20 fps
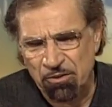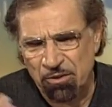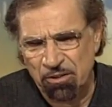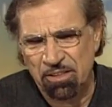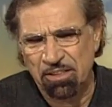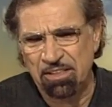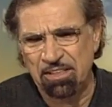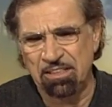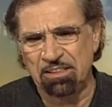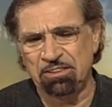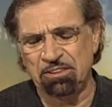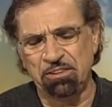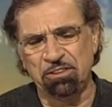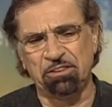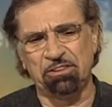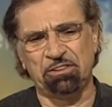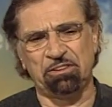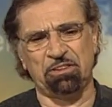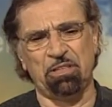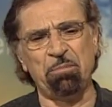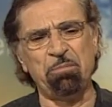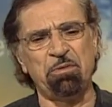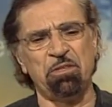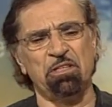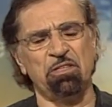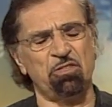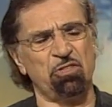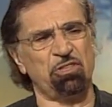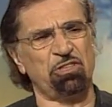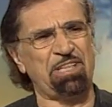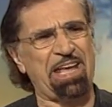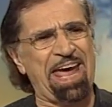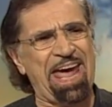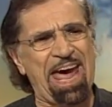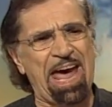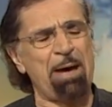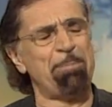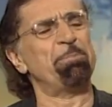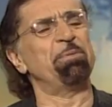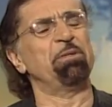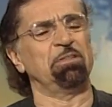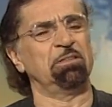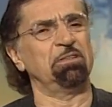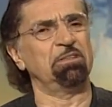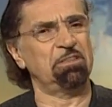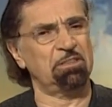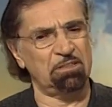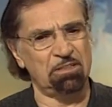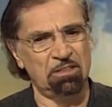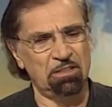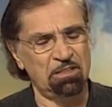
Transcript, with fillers: know, it's just something just happened.